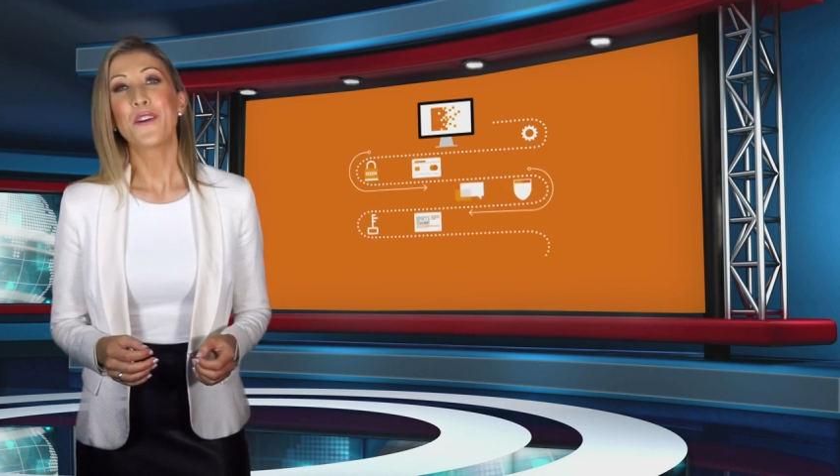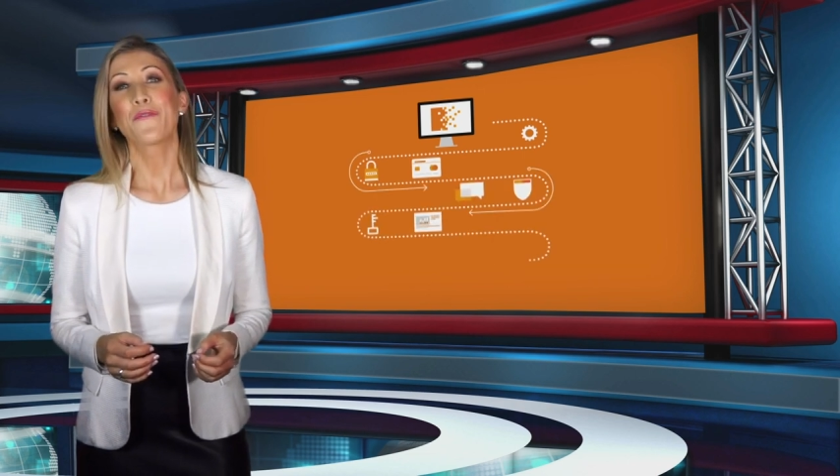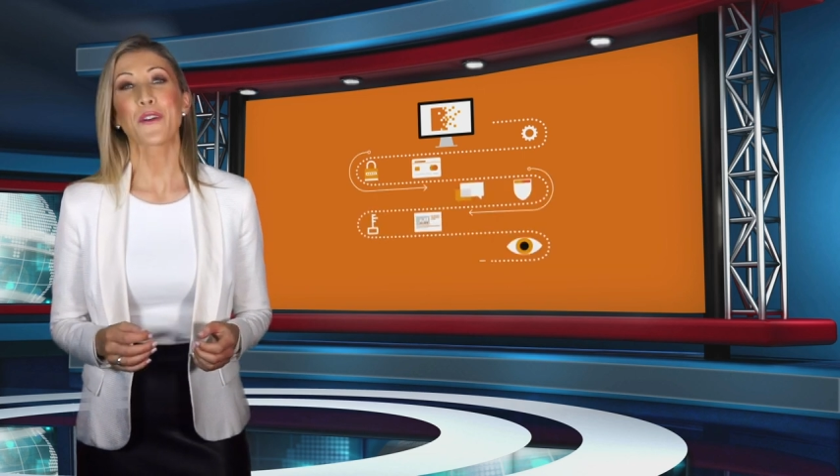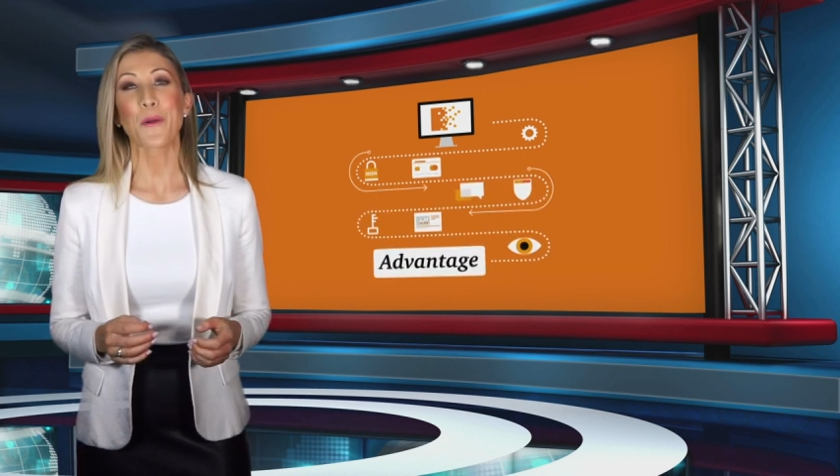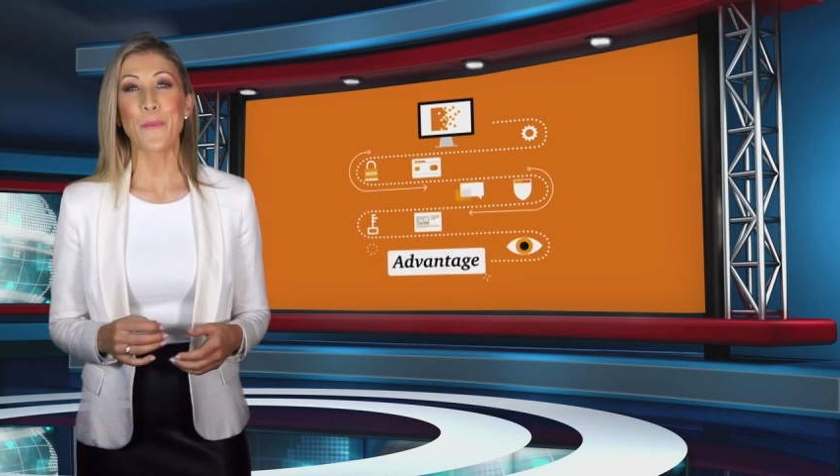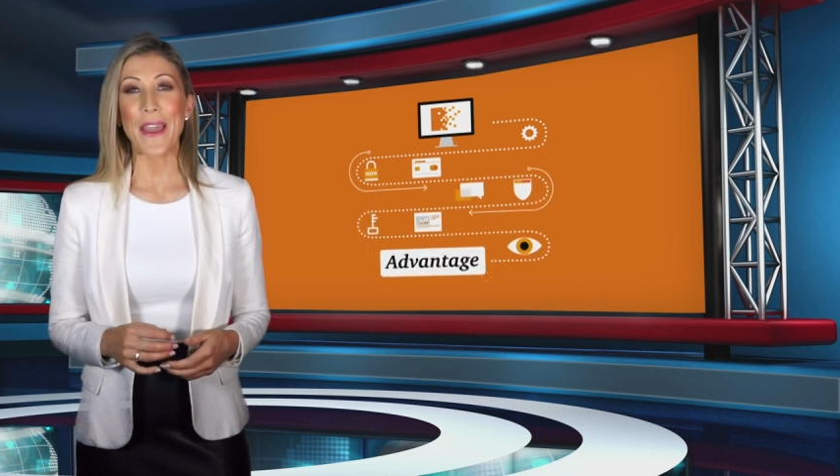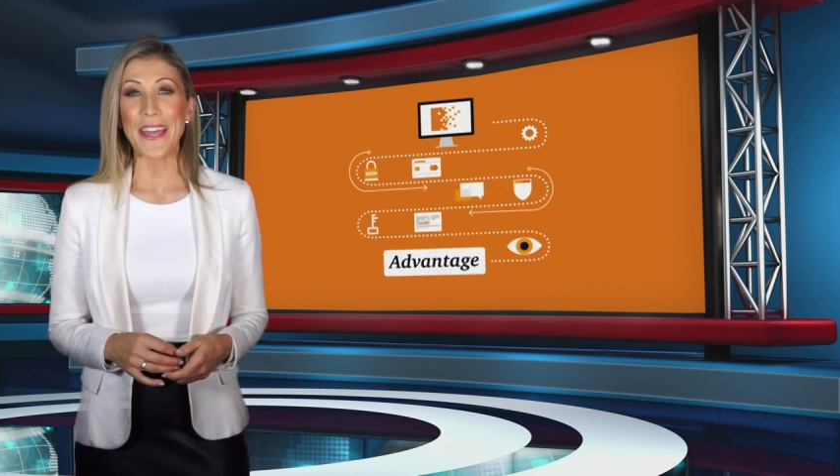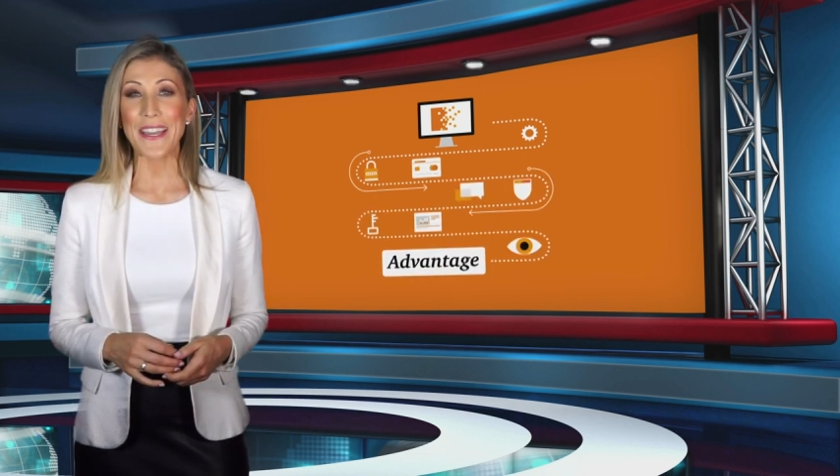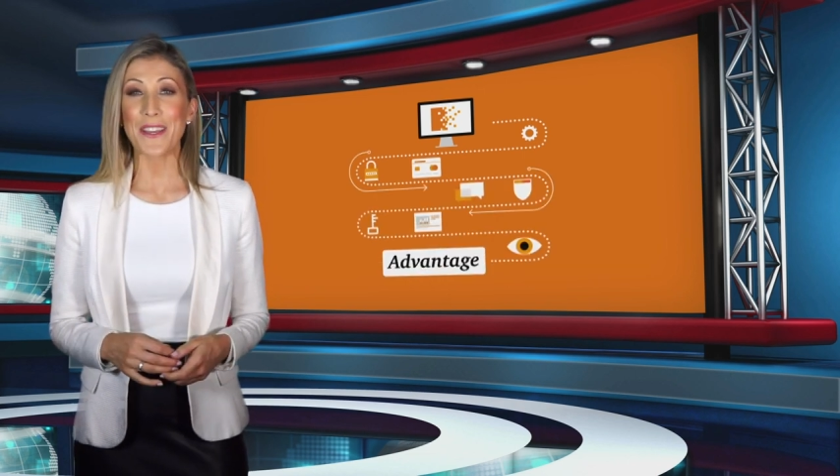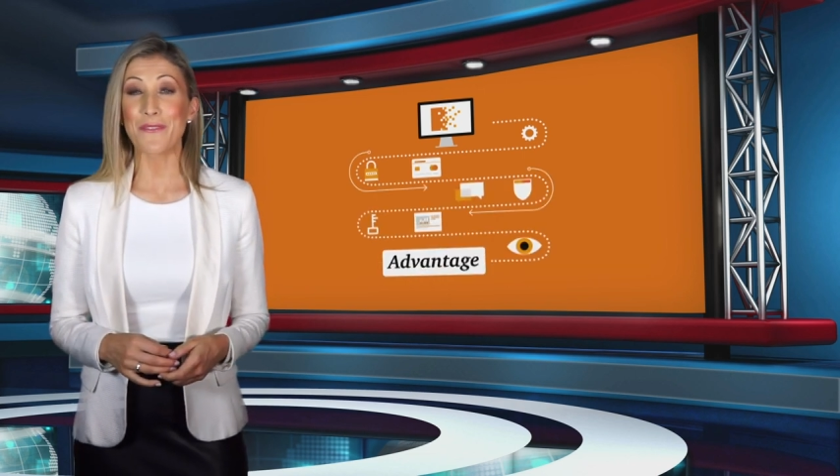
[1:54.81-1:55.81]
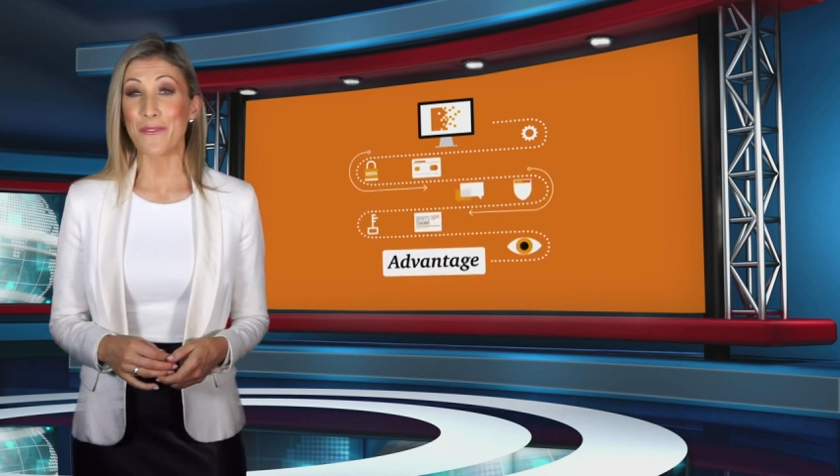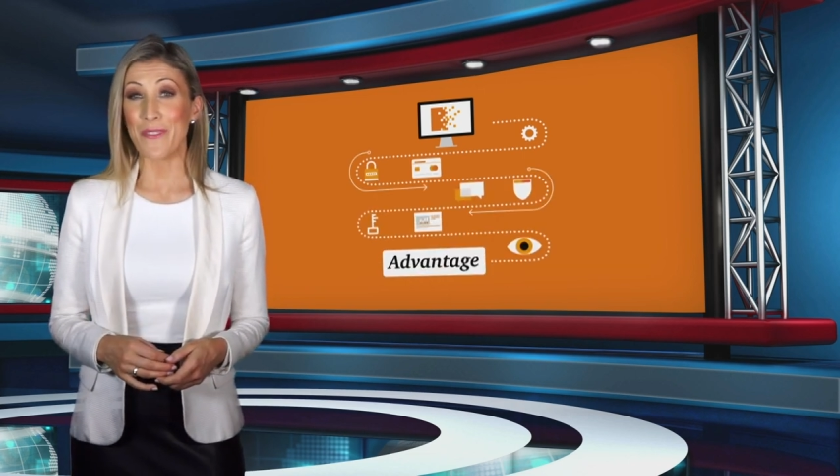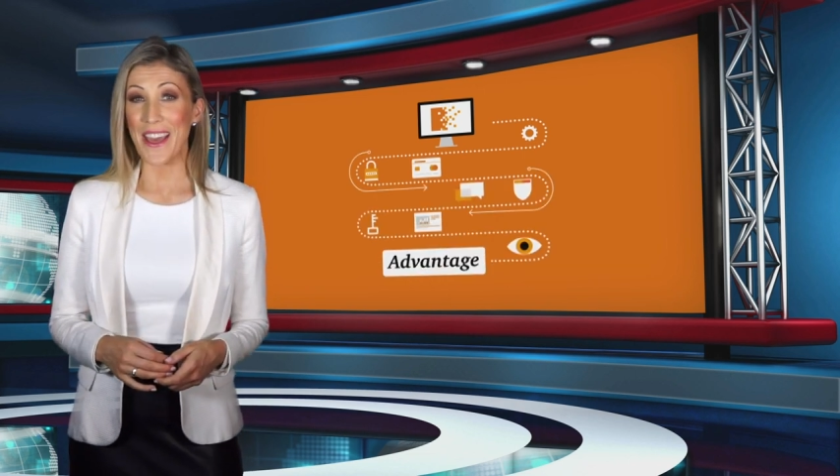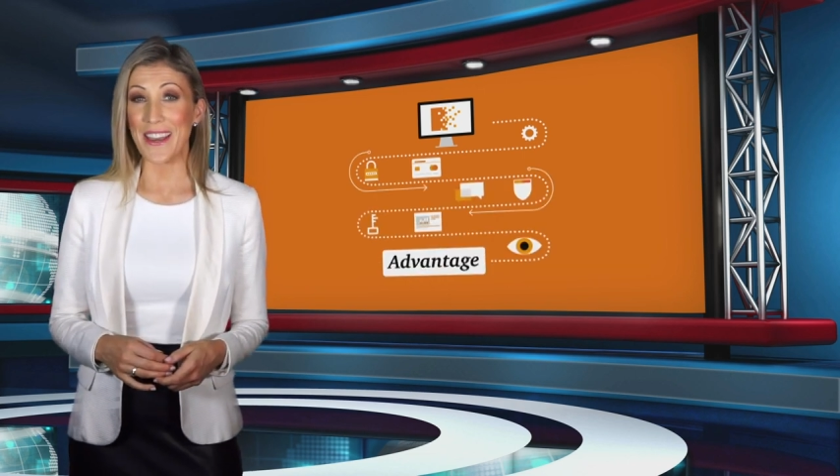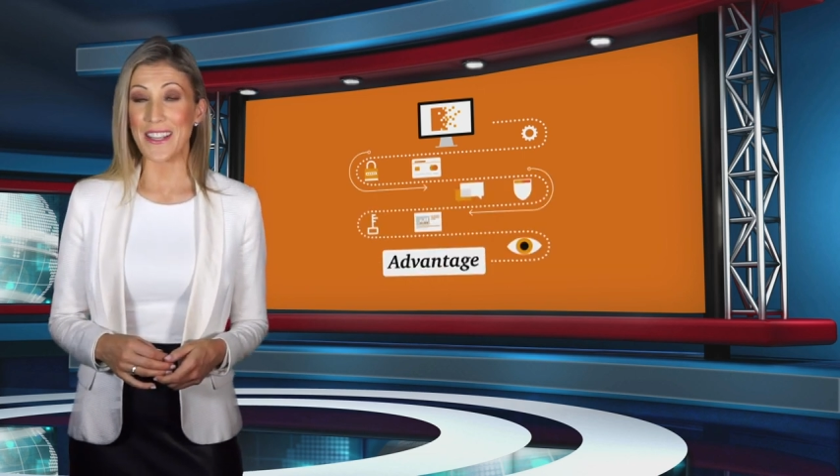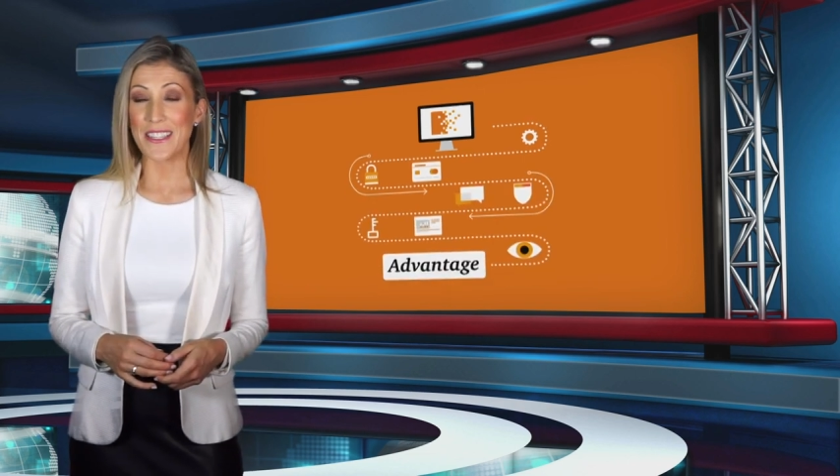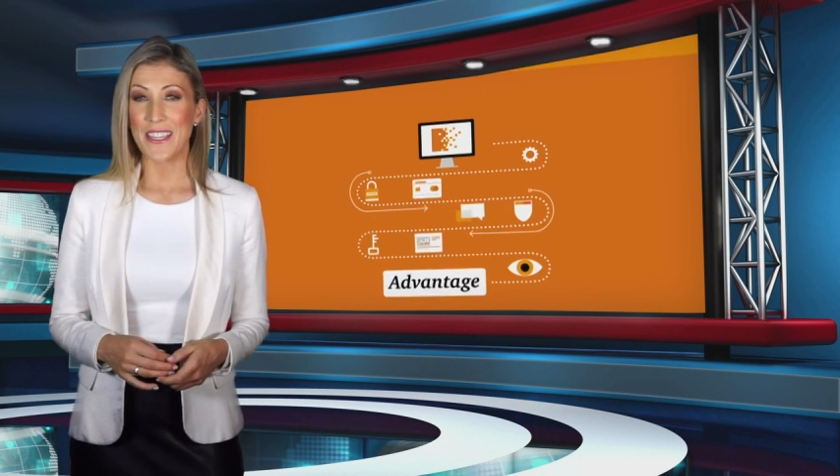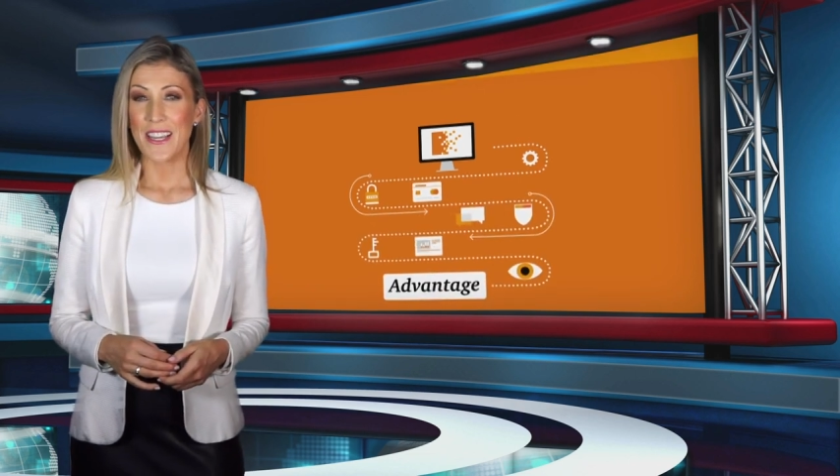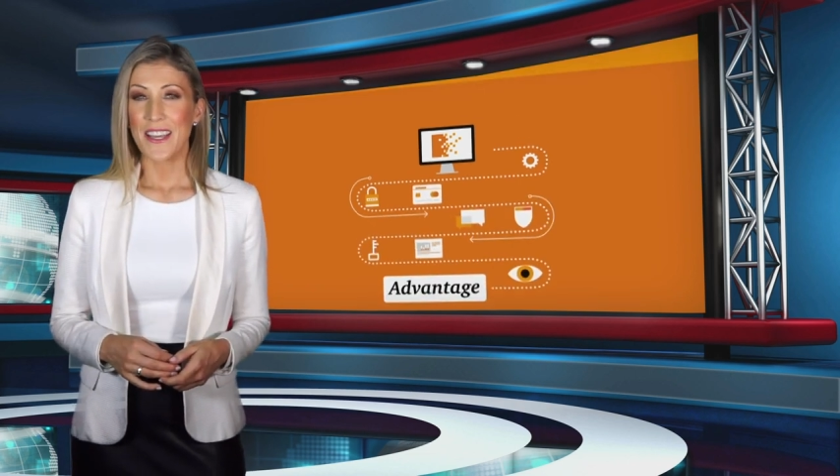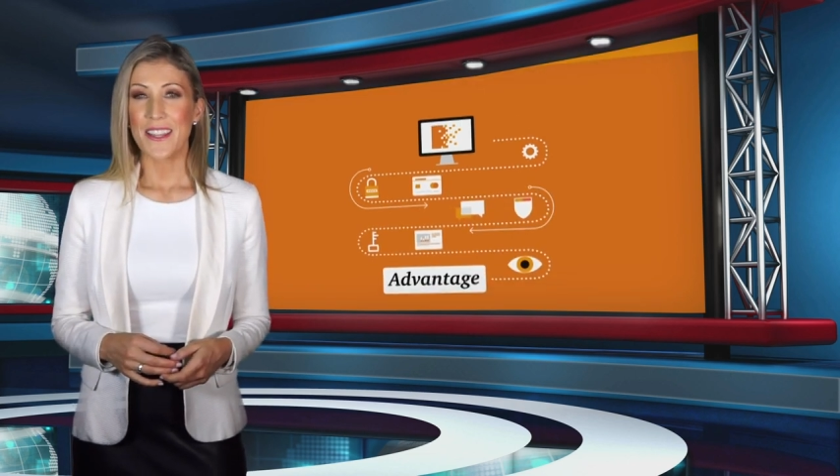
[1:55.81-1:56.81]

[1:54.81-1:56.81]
for a competitive advantage